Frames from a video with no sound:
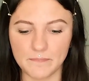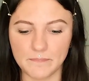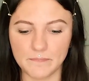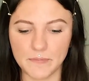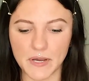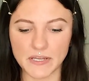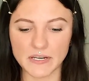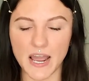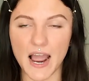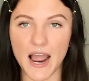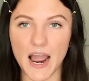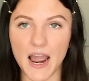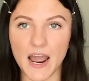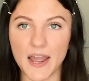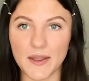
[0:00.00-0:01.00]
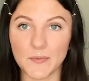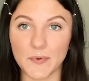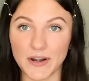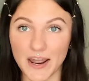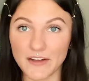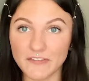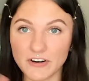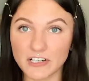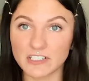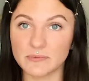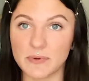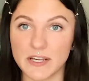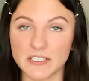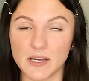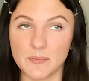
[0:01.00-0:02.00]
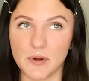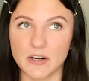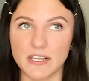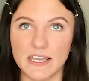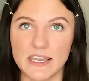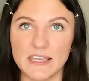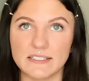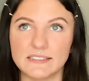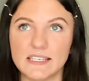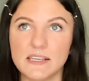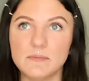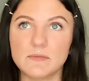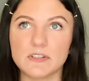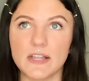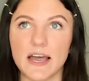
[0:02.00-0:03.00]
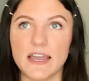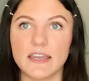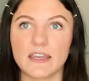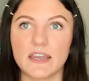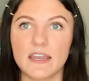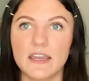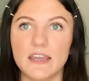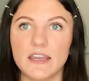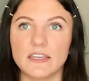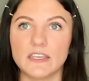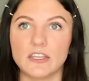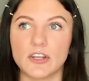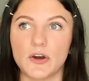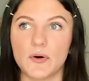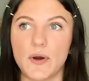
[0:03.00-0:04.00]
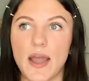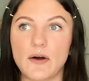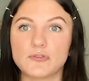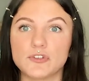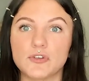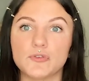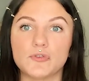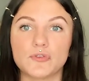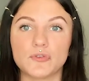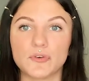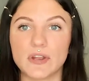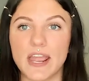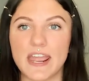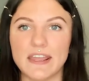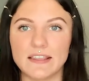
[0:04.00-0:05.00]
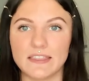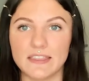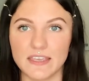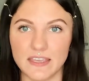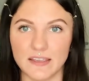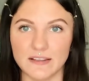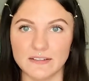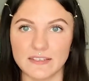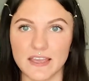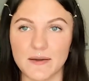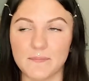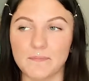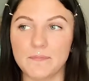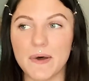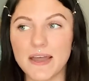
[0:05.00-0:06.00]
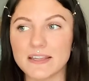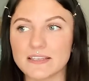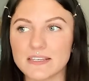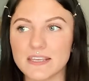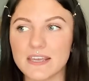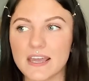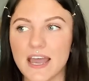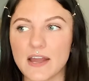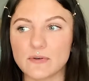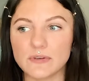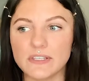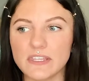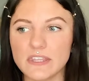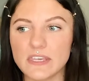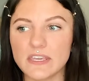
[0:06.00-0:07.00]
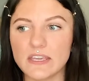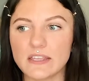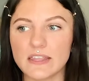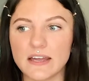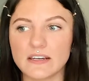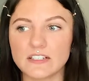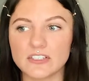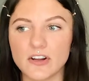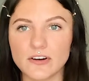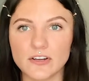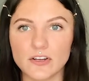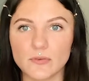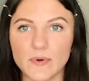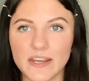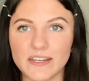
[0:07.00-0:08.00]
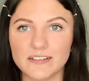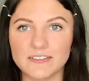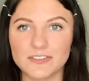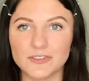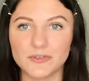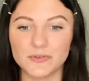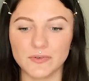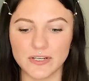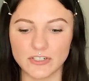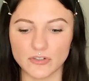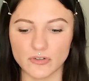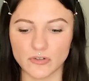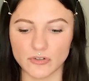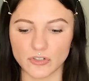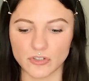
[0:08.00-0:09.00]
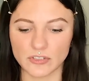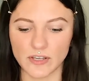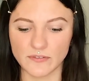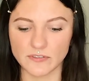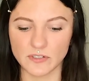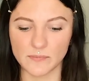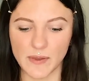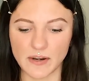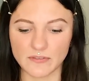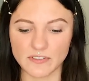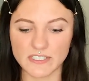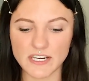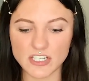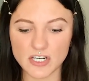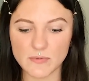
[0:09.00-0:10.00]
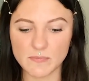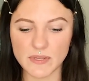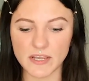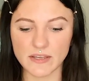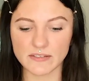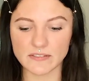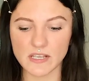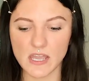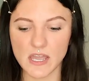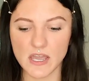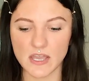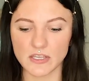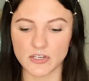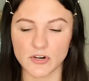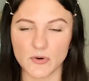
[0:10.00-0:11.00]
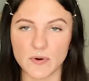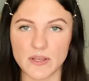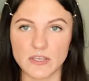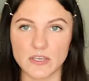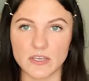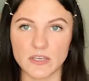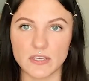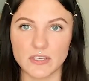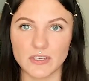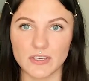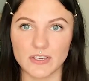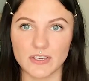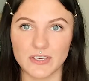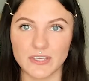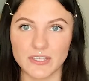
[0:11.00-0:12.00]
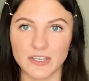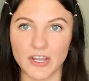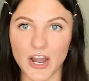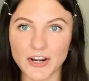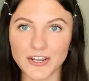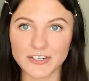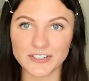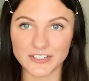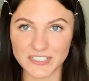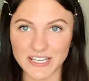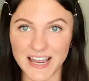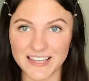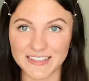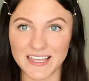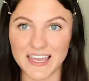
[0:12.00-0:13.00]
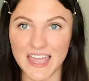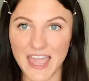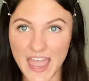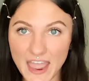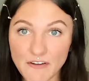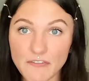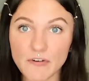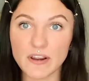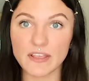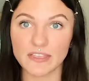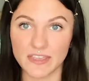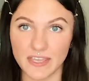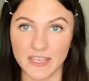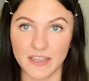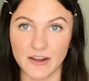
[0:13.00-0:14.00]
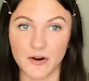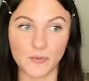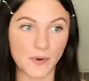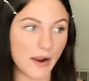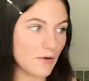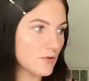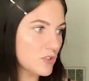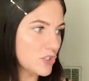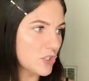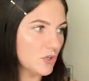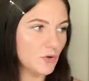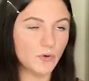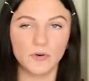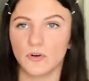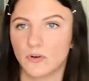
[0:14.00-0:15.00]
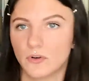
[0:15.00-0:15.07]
But when I first picked up on it, it seemed like, you know, how to create things. But I really think that is not a good way to introduce yourself to manifestation, because, you know, you got to understand that everything around you